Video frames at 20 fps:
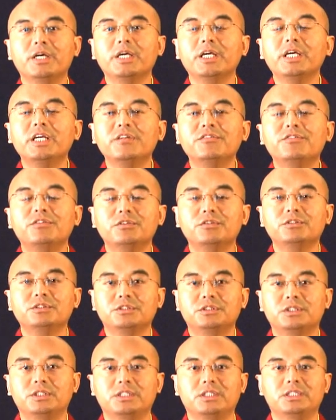
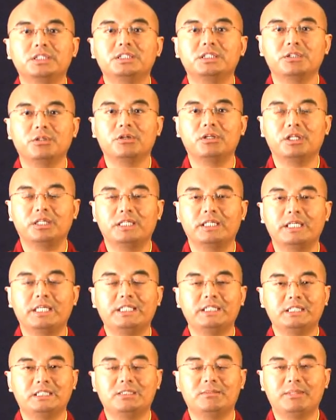influence scholar in
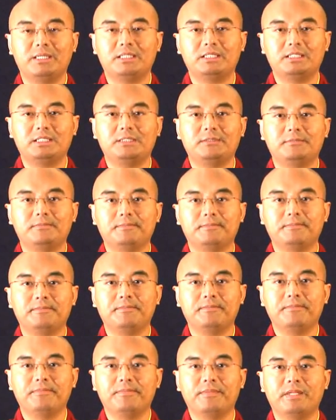the Tibet.
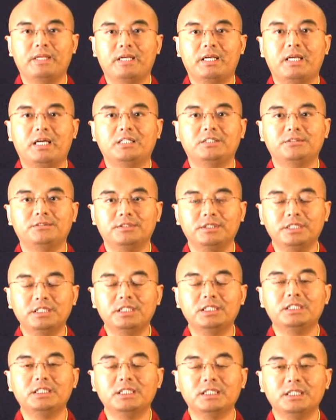It's really,
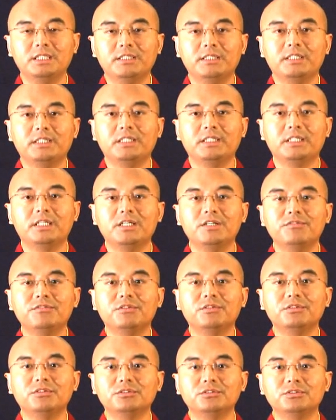really
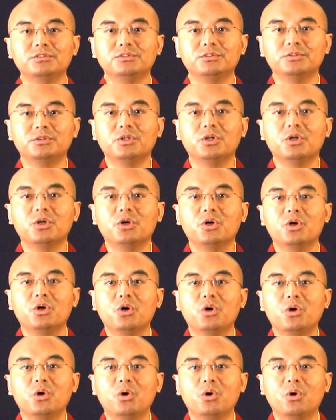influenced to
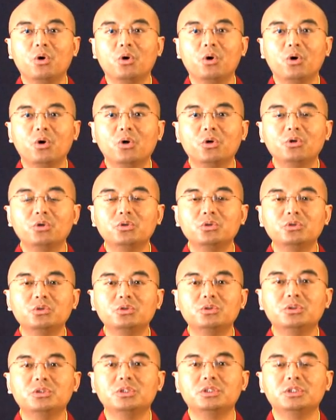all
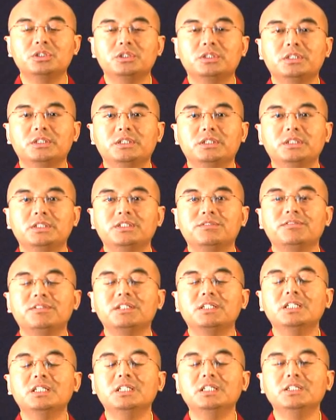
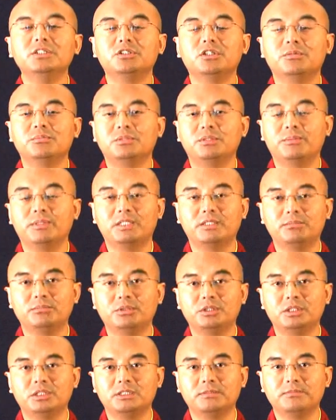different lineage of Tibetan
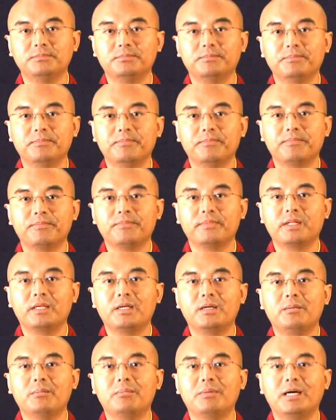Buddhism
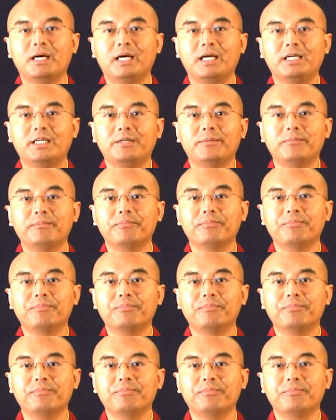by